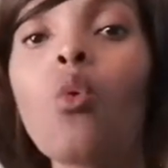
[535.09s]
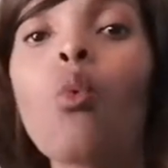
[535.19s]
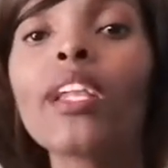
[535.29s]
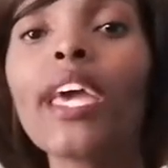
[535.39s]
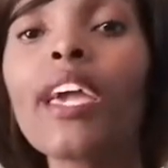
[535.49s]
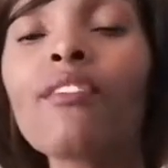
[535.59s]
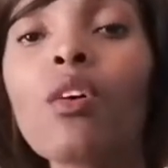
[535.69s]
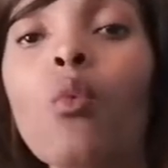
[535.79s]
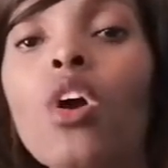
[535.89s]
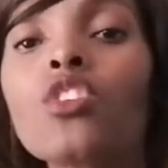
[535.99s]
Whatever
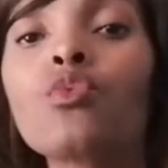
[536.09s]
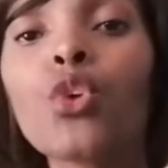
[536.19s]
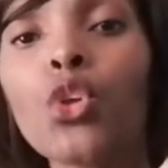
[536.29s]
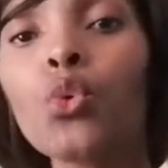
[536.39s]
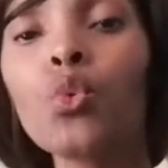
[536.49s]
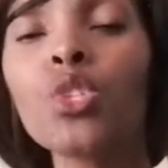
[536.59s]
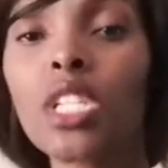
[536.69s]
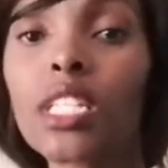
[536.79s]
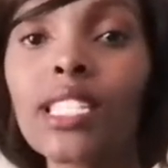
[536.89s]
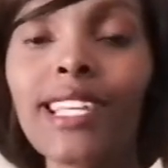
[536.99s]
works for you,
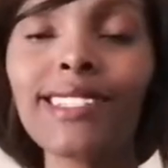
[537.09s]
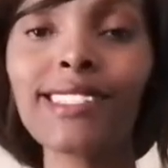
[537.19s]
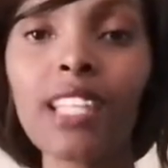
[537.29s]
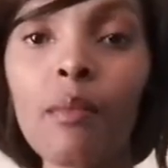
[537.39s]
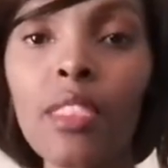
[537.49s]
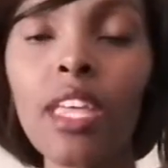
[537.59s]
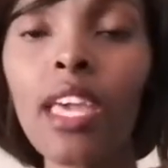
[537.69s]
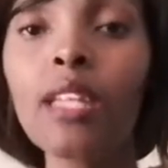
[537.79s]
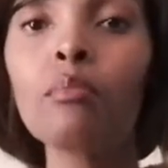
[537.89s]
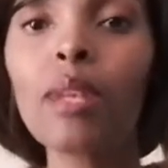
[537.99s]
just set
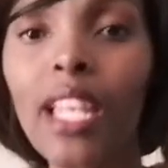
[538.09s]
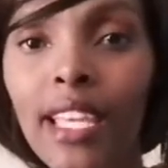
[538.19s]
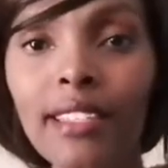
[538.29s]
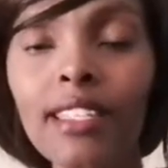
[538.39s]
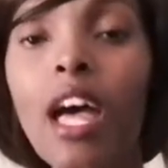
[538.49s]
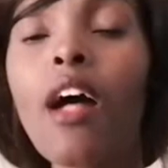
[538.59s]
something in place